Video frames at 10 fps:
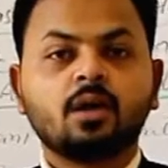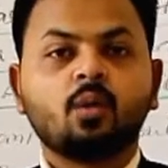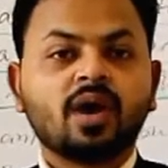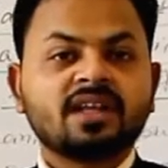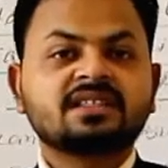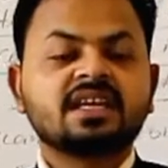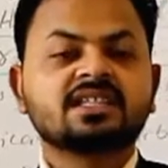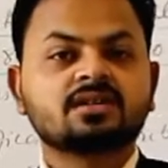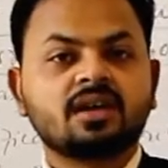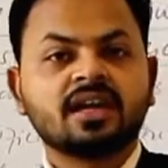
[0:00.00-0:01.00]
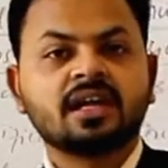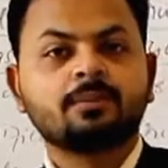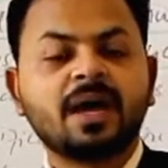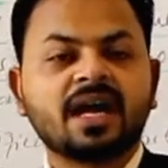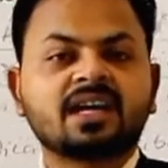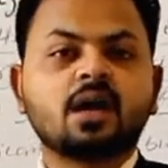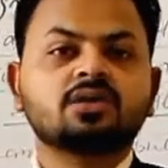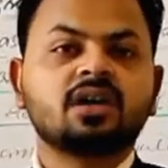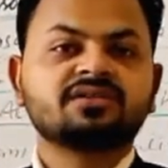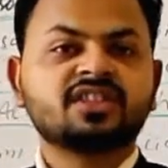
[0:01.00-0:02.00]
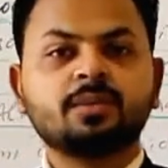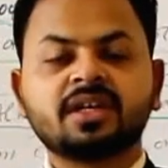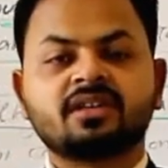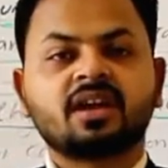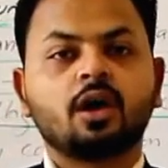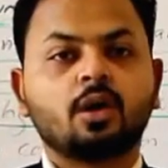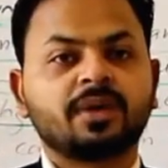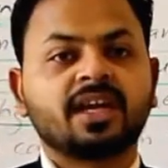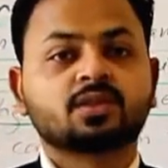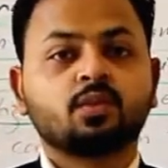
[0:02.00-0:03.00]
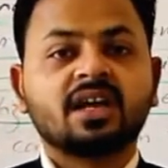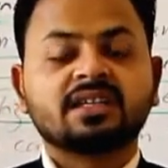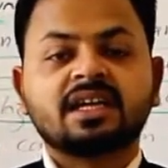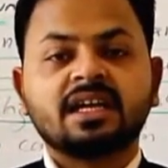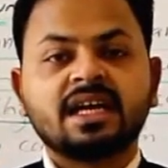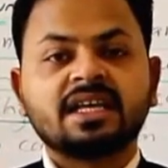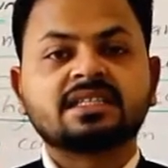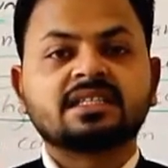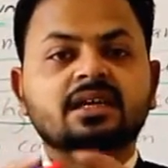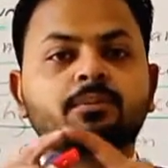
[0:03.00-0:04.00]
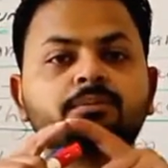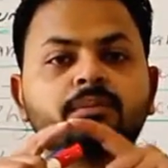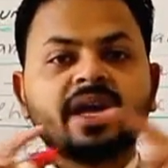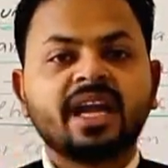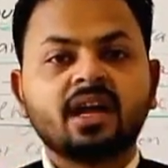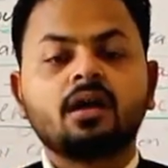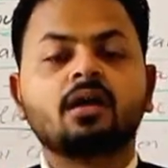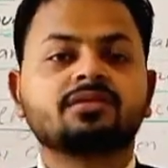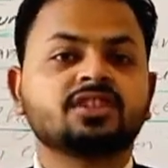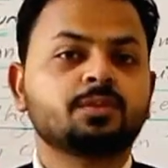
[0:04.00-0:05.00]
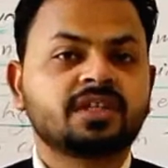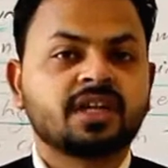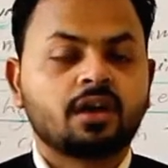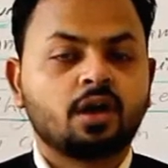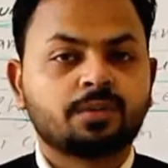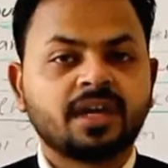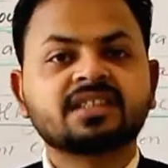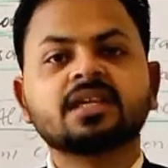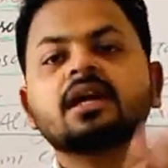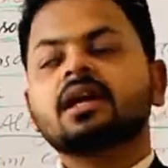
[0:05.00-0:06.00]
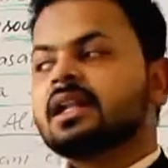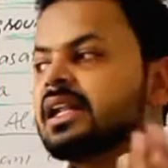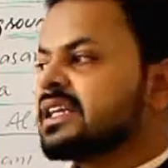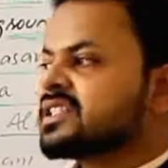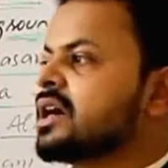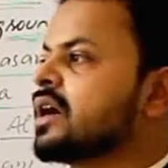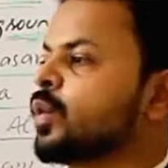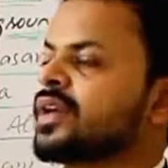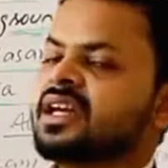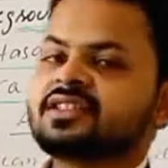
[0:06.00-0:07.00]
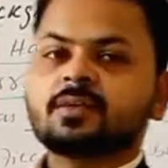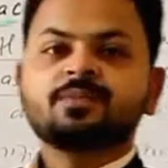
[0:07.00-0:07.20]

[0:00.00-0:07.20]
what is the historical background of geometrical optics, what is the meaning of geometrical optics. Let's start with it.